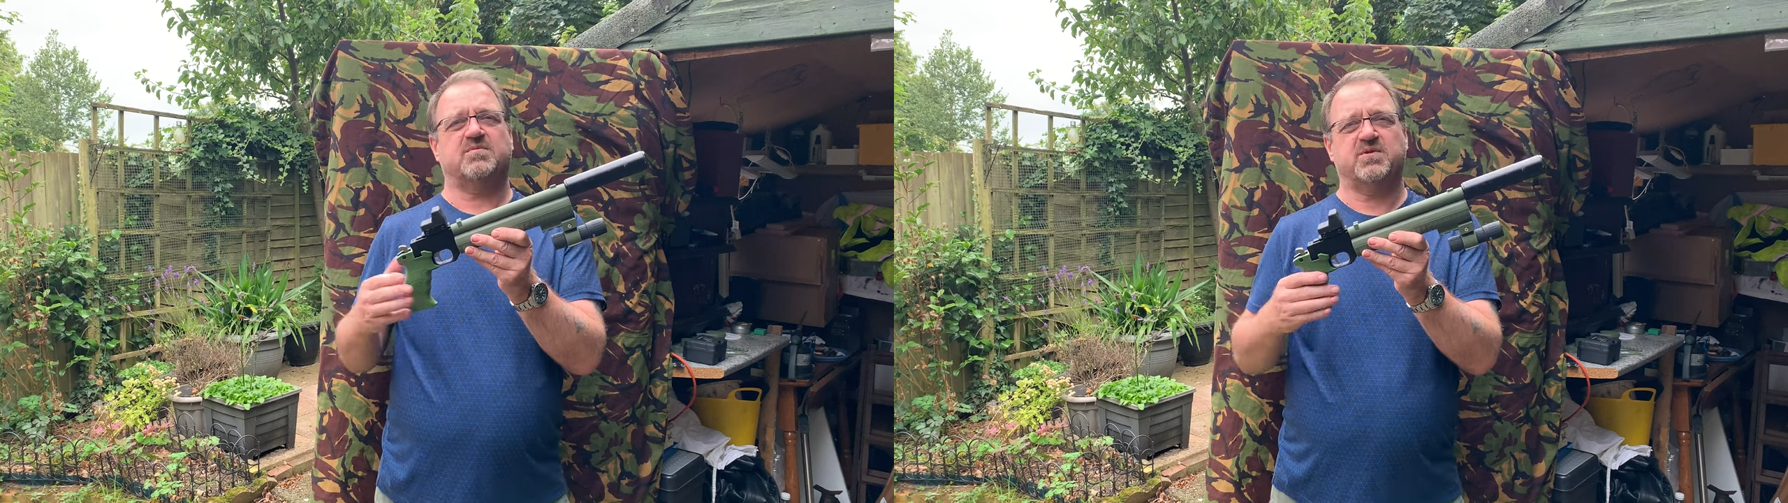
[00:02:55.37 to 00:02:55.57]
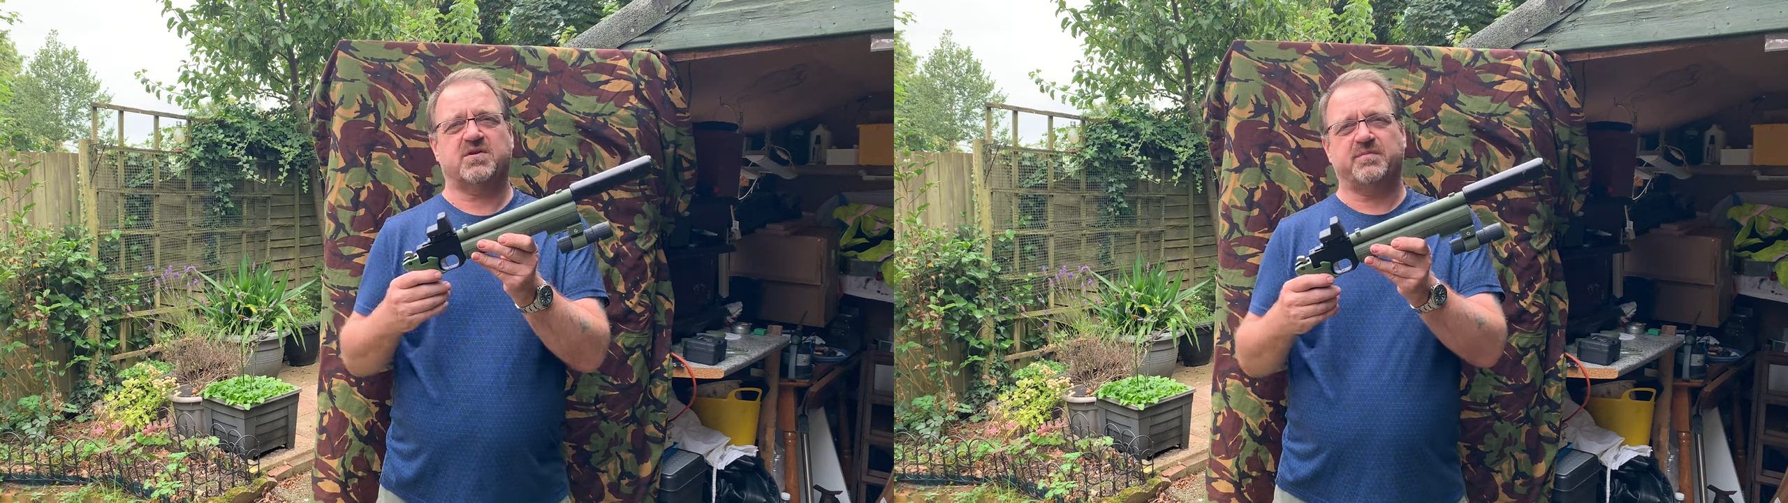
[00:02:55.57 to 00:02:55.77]

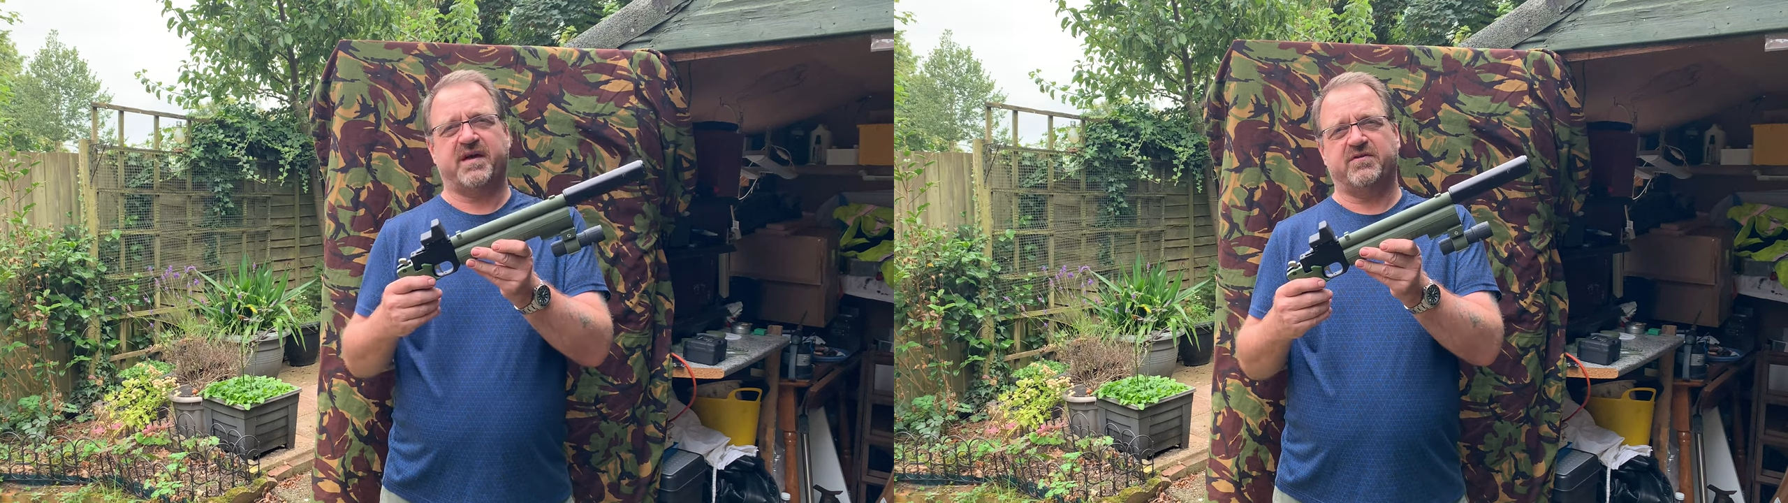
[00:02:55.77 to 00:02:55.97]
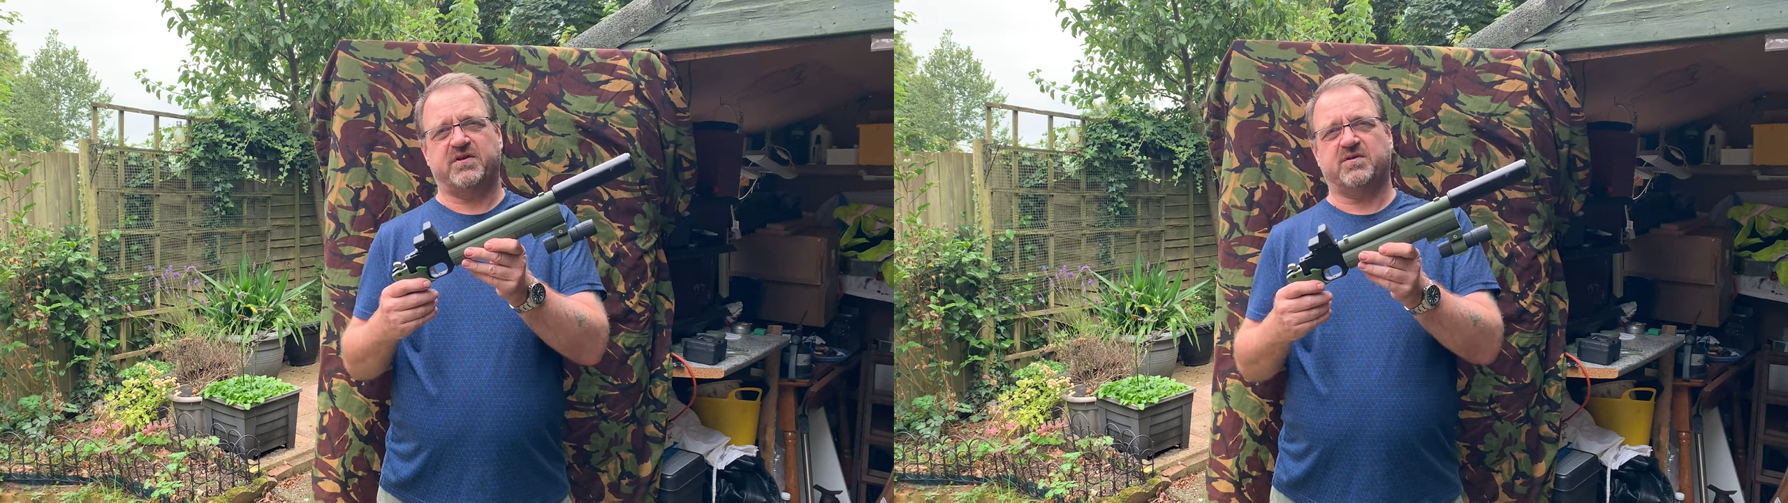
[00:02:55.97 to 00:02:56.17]
I was going to
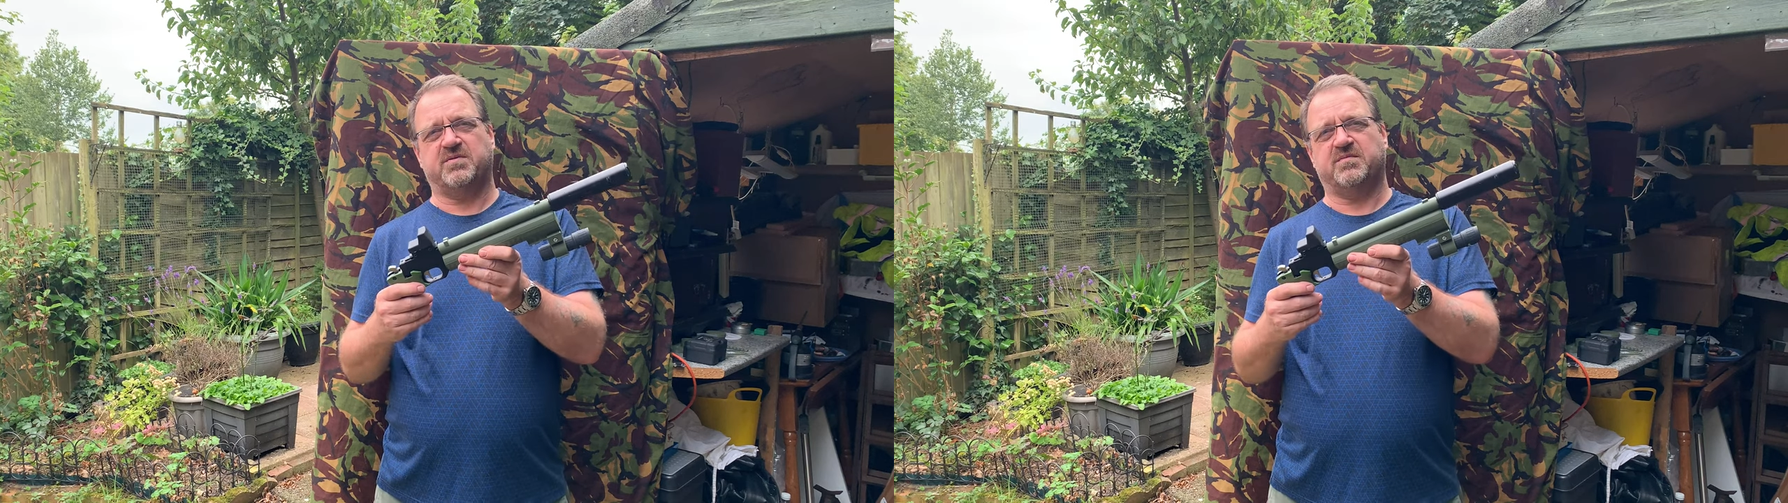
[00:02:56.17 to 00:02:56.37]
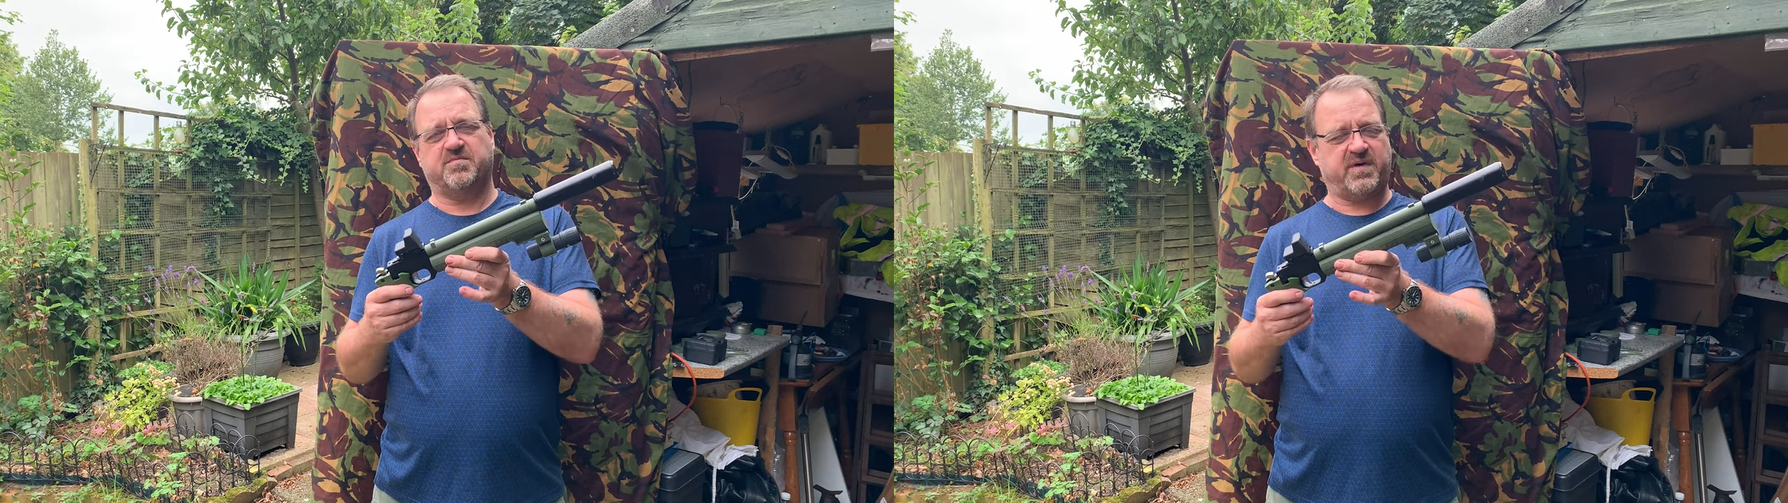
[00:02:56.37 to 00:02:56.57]
make a
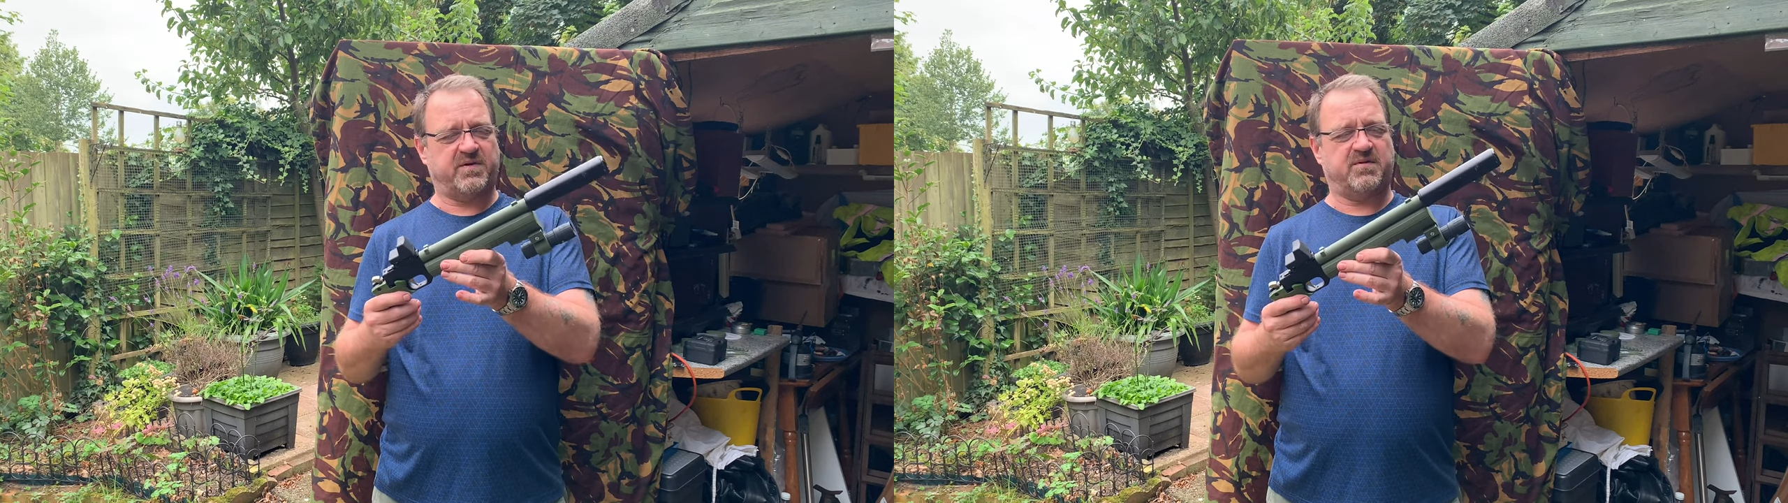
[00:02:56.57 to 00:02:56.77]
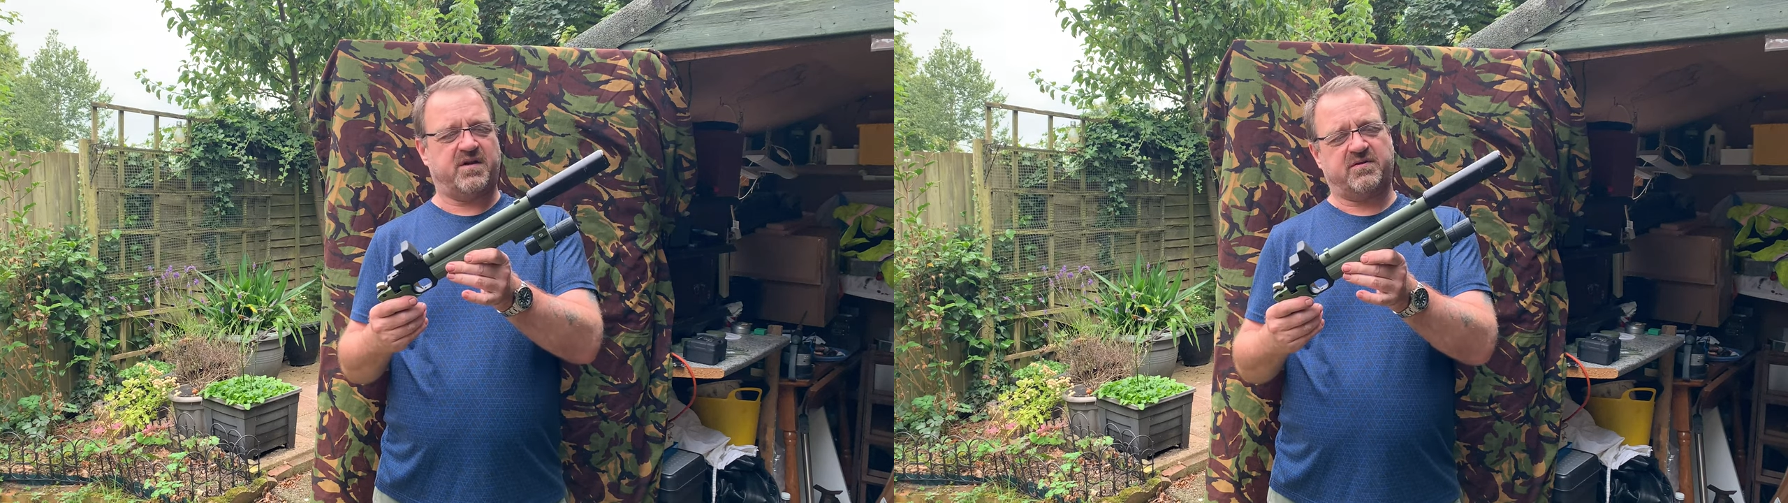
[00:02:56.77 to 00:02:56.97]
video about
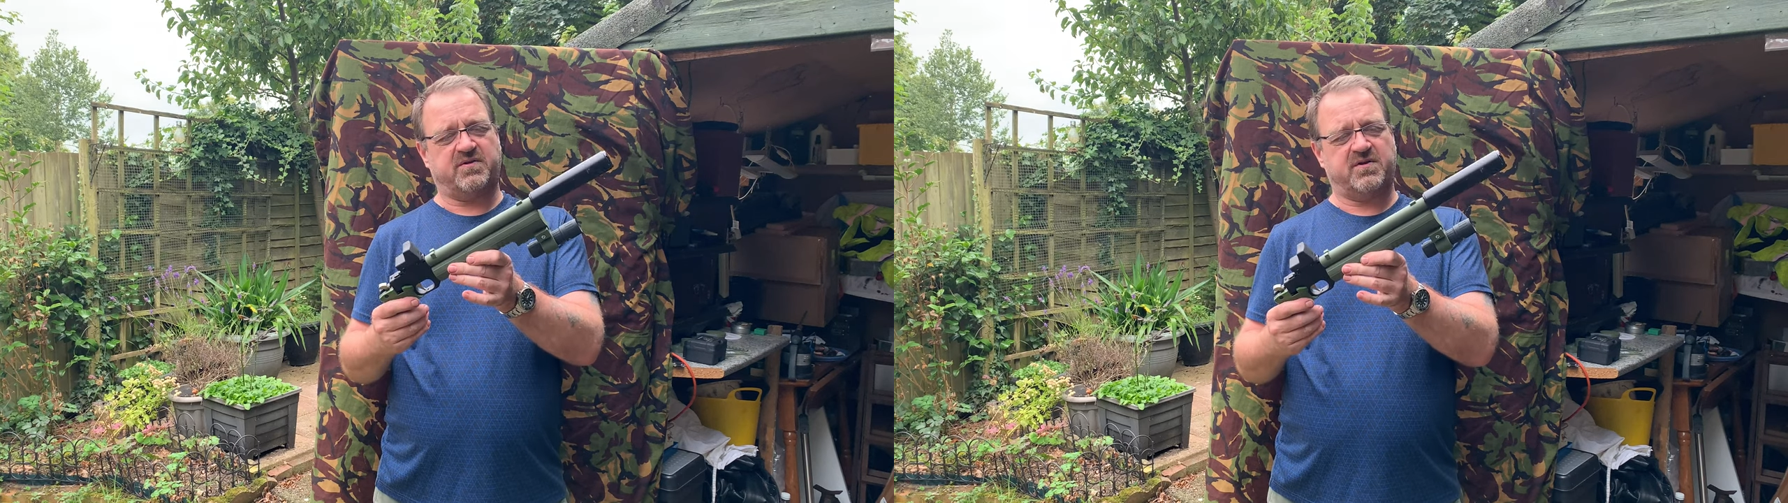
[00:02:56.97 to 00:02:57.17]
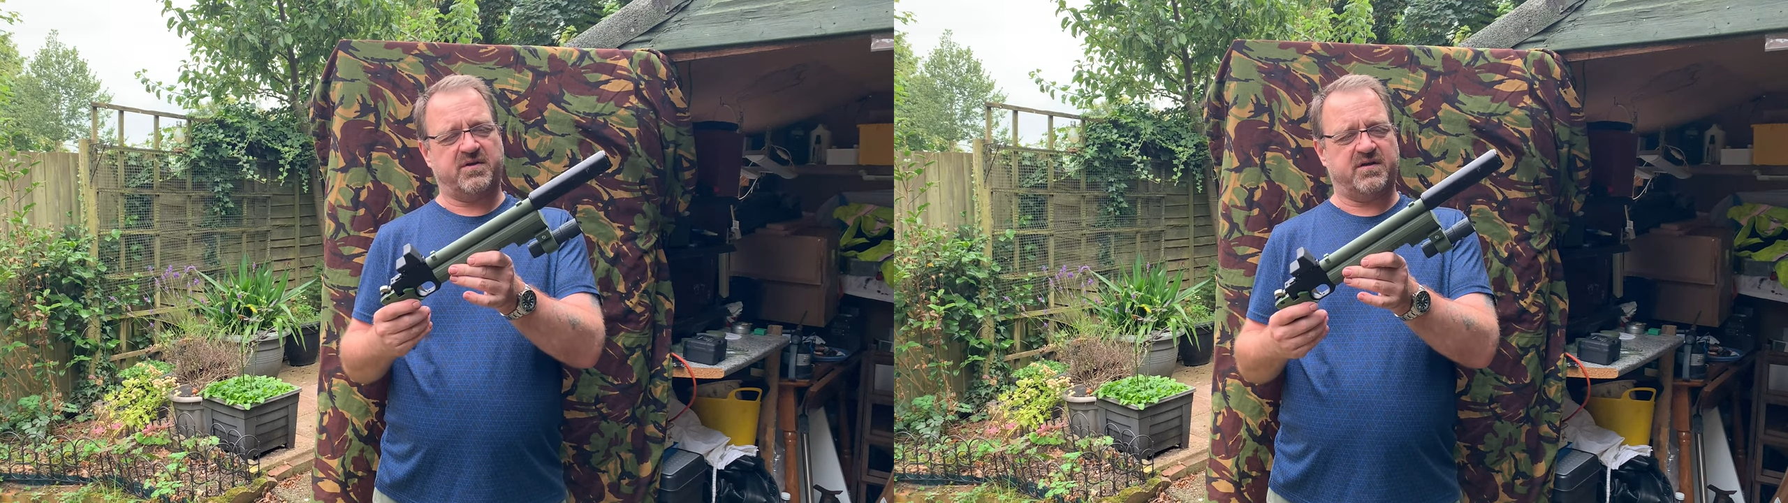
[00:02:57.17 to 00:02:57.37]
how to
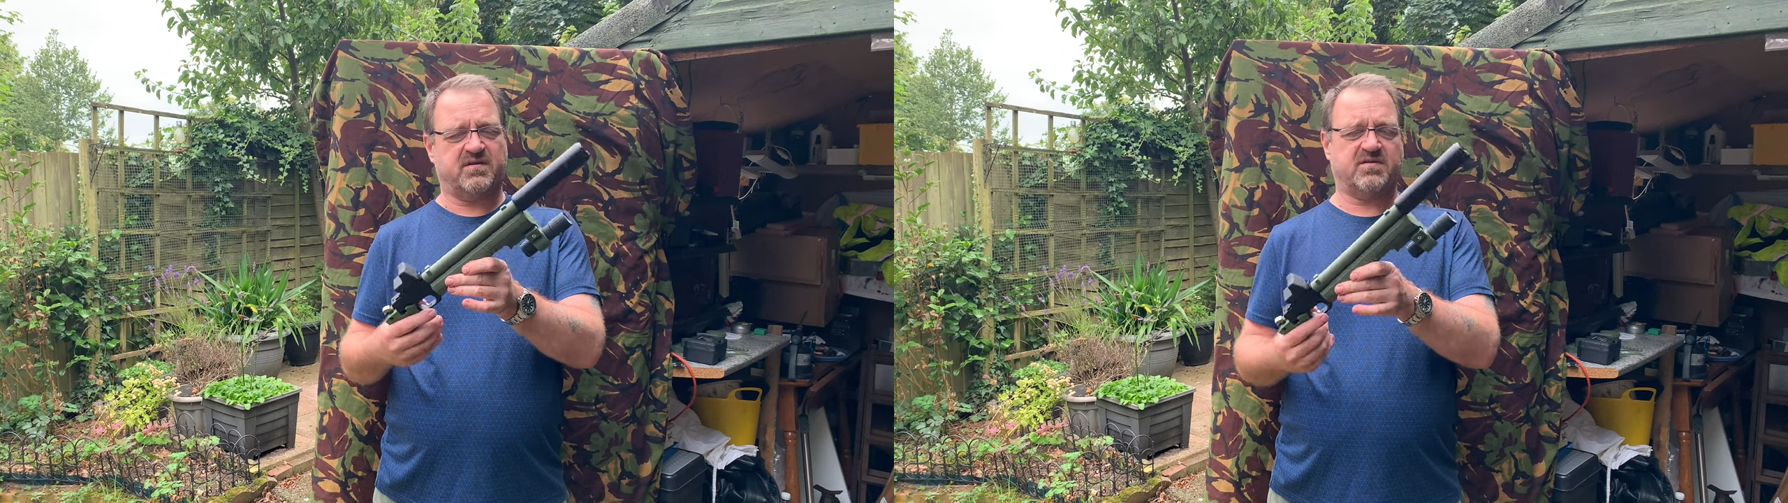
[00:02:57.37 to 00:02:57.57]
do it.